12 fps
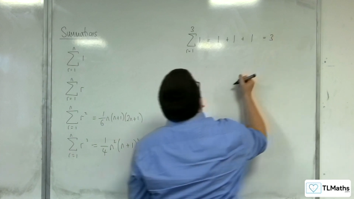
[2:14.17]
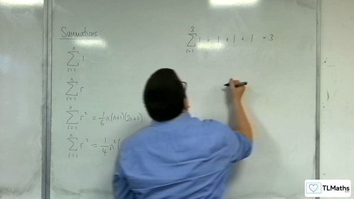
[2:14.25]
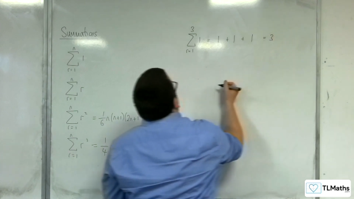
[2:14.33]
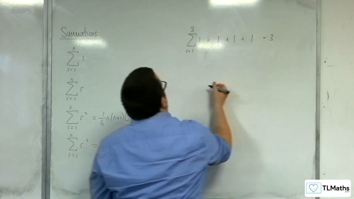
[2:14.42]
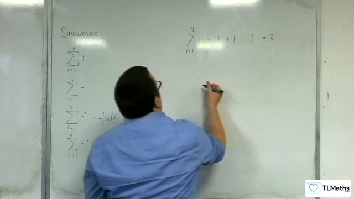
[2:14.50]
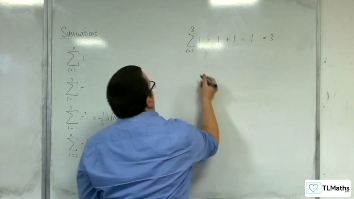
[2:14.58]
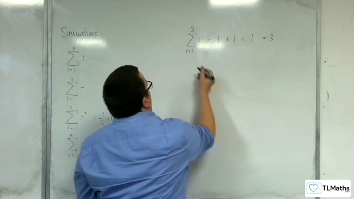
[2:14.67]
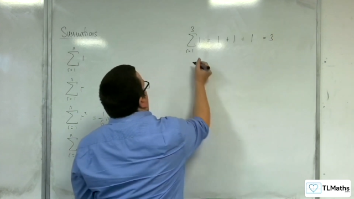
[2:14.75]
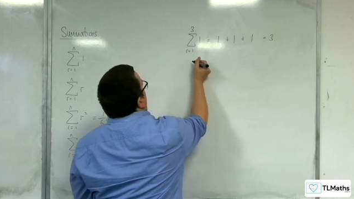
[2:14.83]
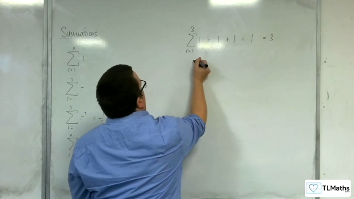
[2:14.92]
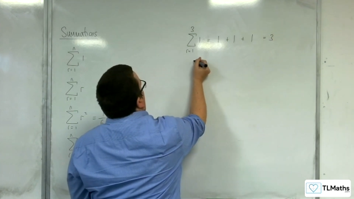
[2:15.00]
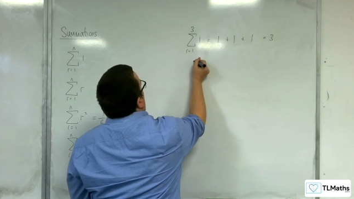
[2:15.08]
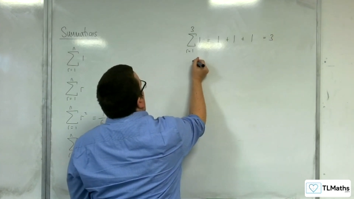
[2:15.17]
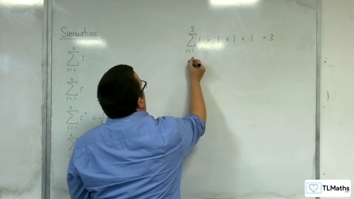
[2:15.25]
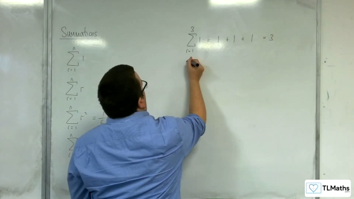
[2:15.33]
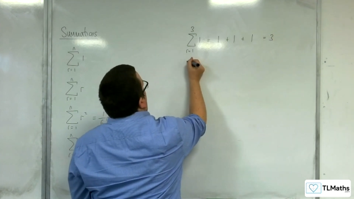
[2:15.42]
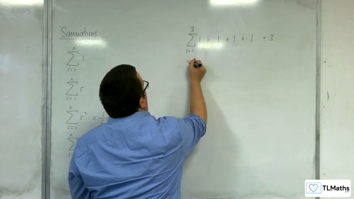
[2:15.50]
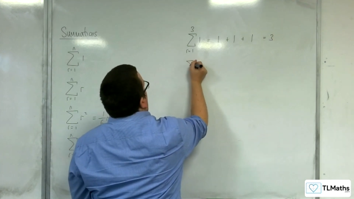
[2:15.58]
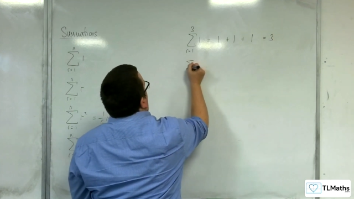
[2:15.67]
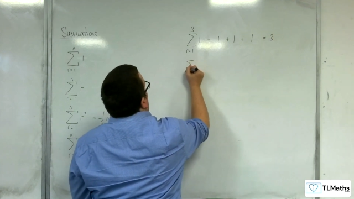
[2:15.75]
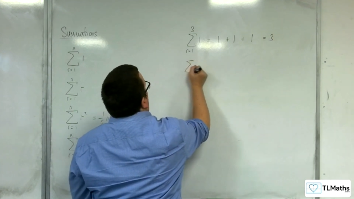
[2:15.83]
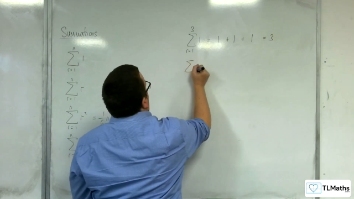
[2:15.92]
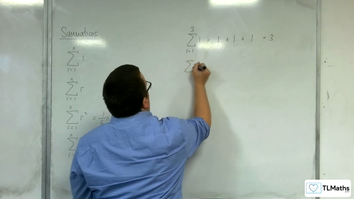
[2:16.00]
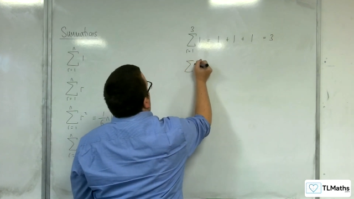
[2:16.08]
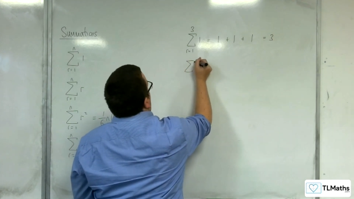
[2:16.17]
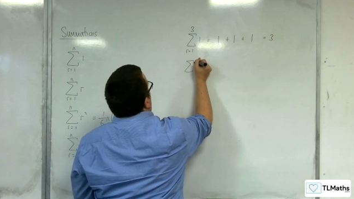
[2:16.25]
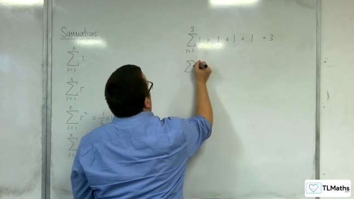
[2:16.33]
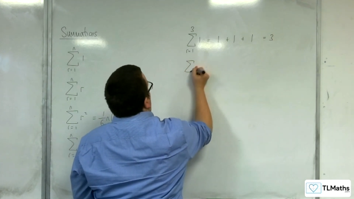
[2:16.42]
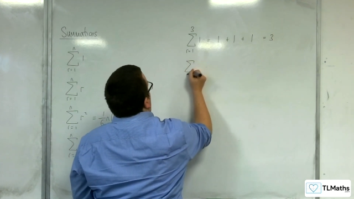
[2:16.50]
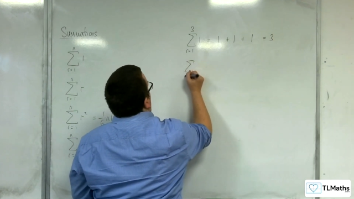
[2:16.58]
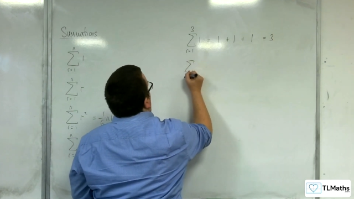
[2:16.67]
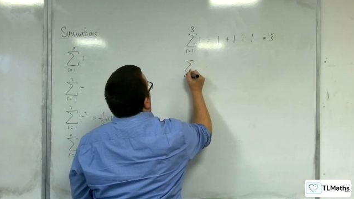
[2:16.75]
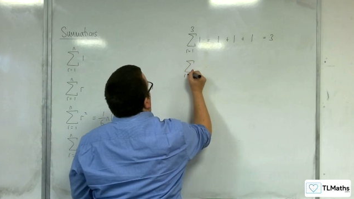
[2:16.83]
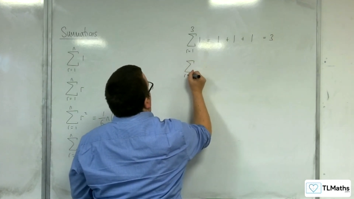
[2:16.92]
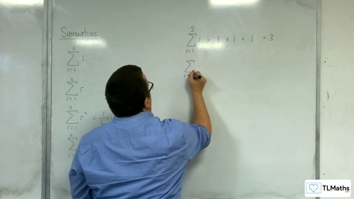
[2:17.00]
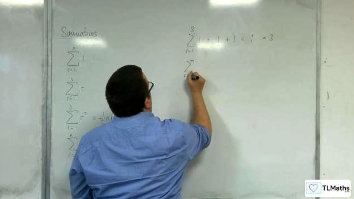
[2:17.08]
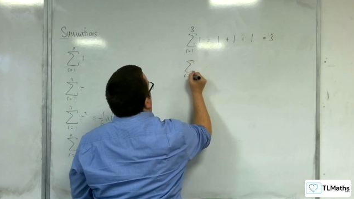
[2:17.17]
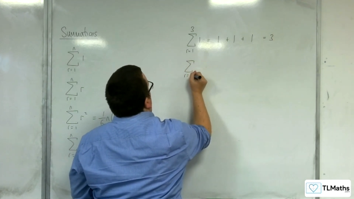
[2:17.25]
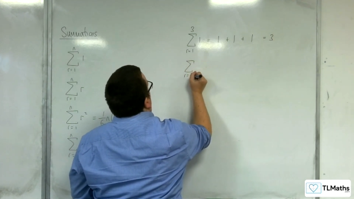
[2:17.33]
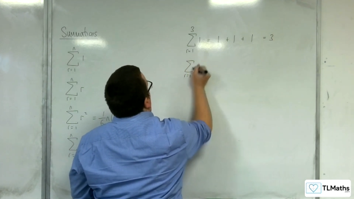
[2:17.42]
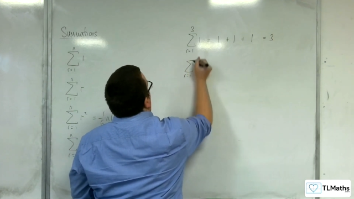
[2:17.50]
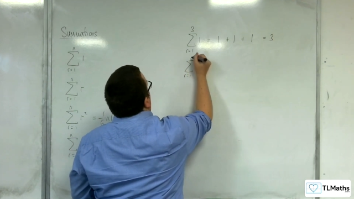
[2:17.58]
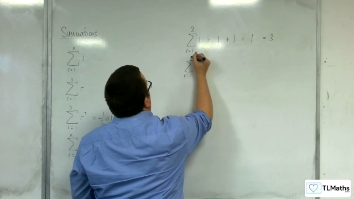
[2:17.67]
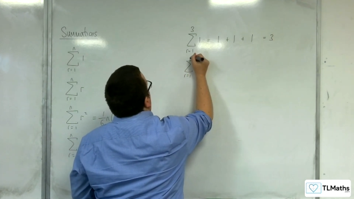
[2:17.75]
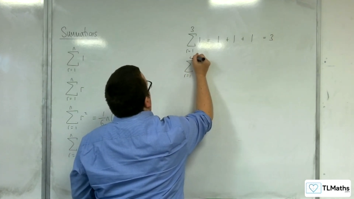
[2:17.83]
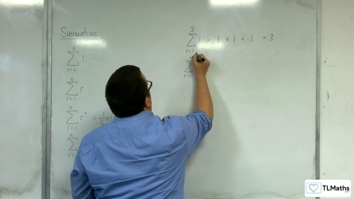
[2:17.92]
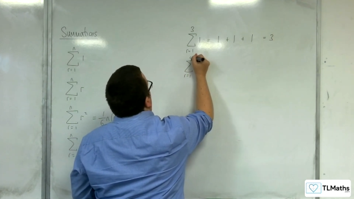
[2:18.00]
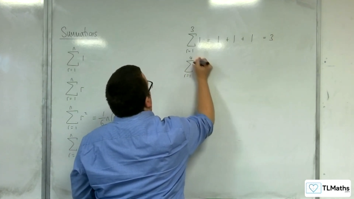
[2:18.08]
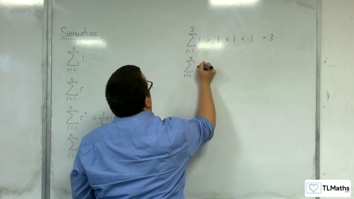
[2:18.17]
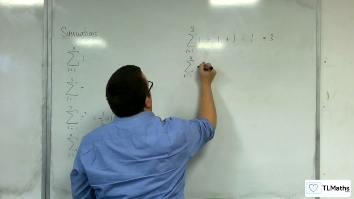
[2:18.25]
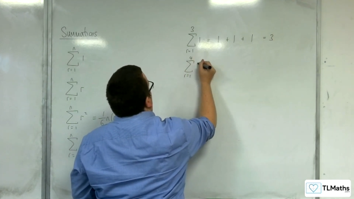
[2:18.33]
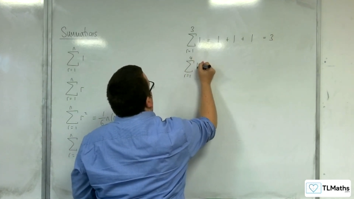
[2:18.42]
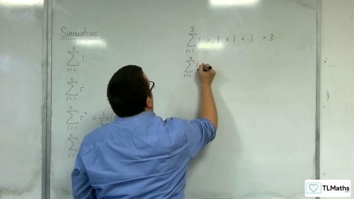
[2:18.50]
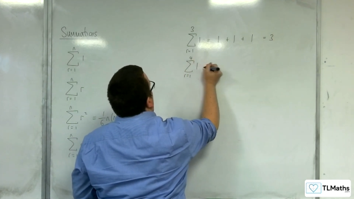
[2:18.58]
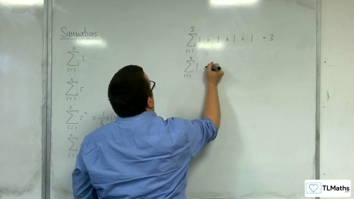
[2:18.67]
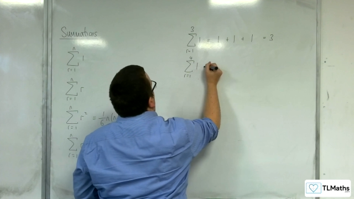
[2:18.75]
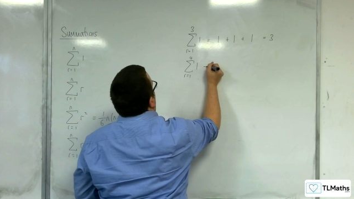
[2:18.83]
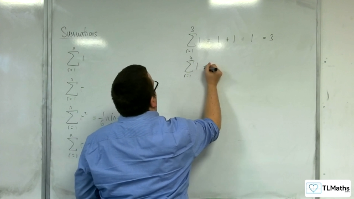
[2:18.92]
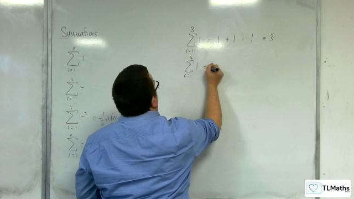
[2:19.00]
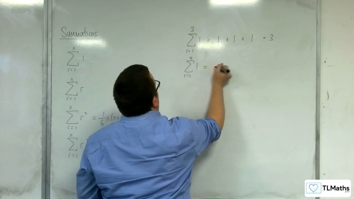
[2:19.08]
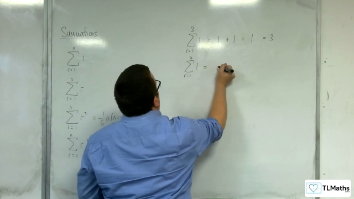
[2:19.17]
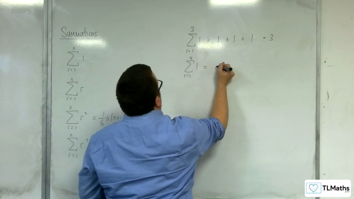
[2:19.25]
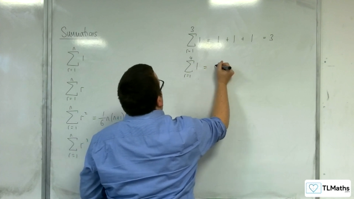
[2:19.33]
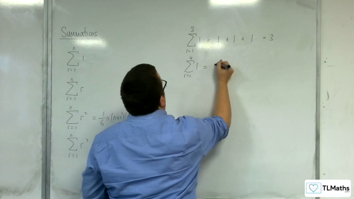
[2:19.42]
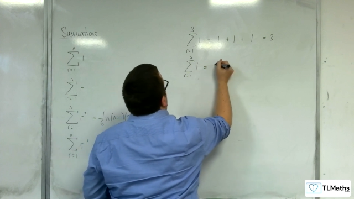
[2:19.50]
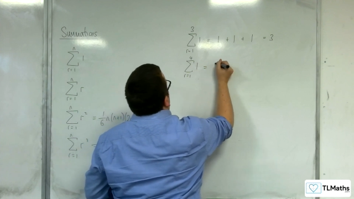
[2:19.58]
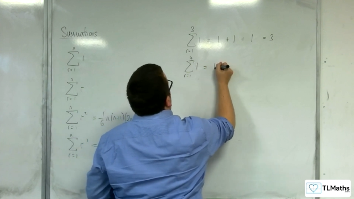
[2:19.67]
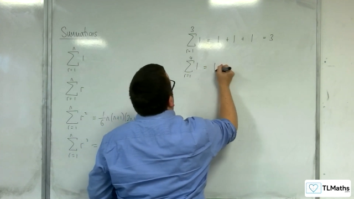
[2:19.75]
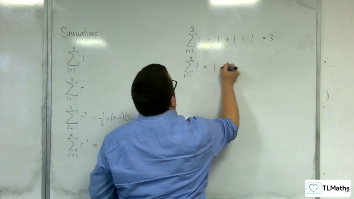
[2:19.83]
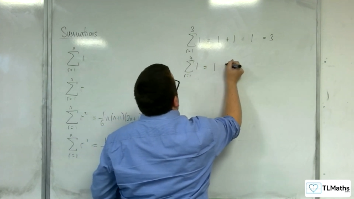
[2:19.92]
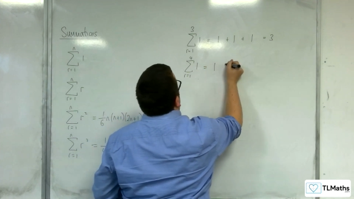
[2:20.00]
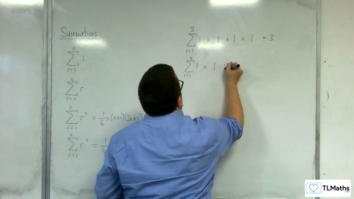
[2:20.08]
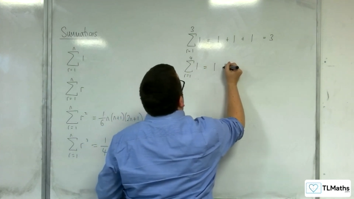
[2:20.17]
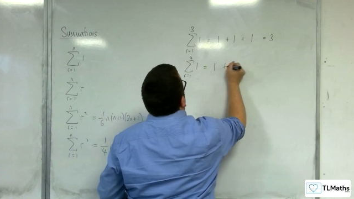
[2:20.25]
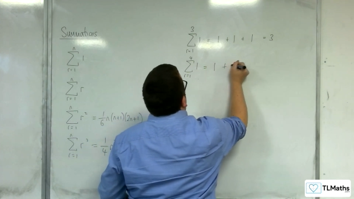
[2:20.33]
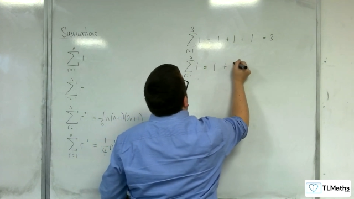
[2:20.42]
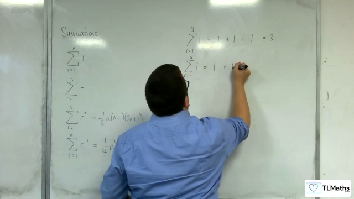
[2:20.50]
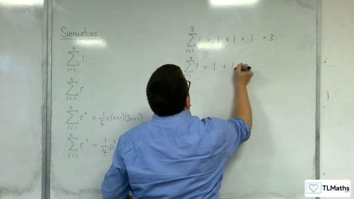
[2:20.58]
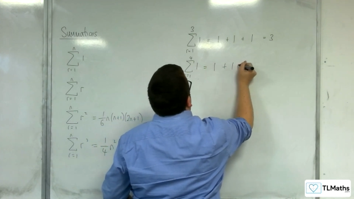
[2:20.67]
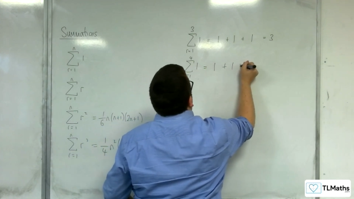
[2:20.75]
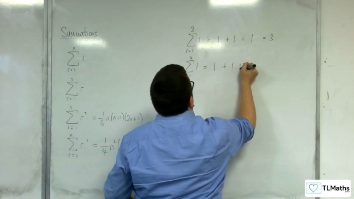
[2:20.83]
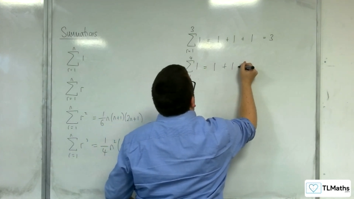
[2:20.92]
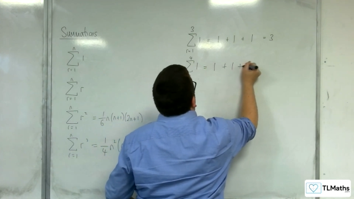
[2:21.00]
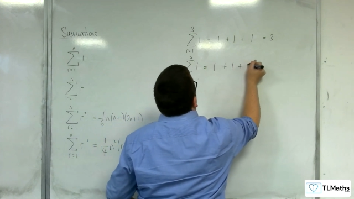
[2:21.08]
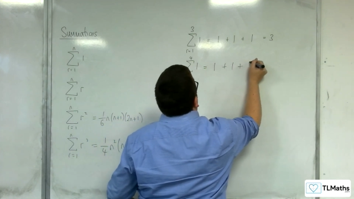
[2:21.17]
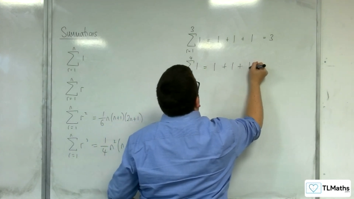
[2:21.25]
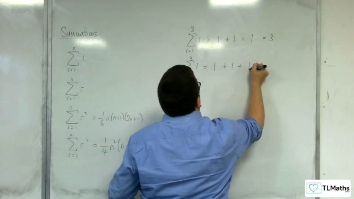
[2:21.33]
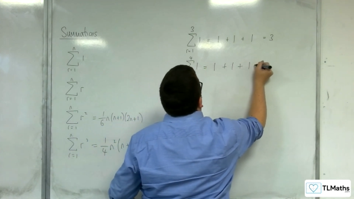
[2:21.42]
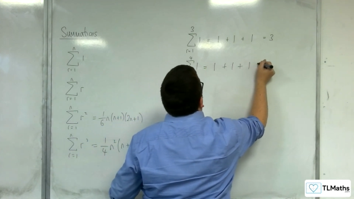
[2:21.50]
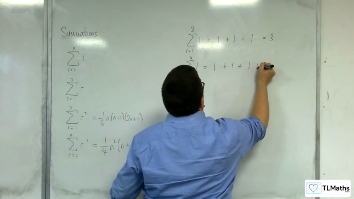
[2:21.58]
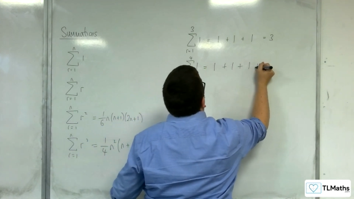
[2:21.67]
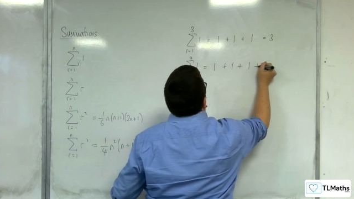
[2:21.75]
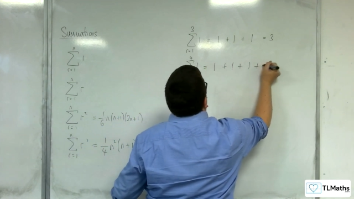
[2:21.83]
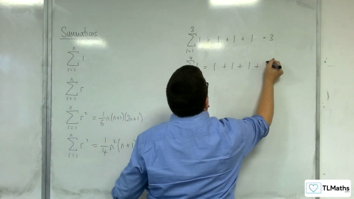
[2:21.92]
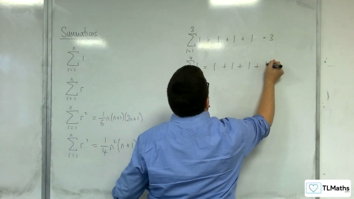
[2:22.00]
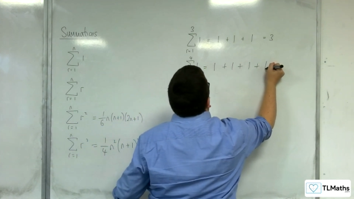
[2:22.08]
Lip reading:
(no speaker visible)